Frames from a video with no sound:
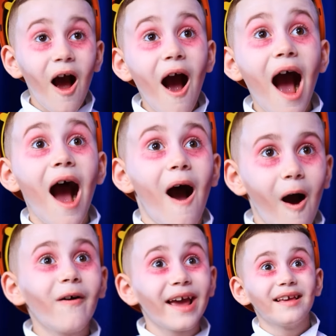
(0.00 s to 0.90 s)

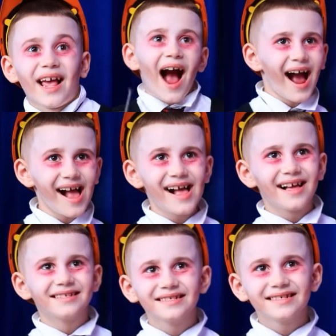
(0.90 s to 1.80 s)
Haha, got
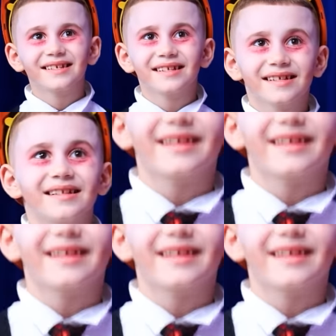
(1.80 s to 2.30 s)
it. Don't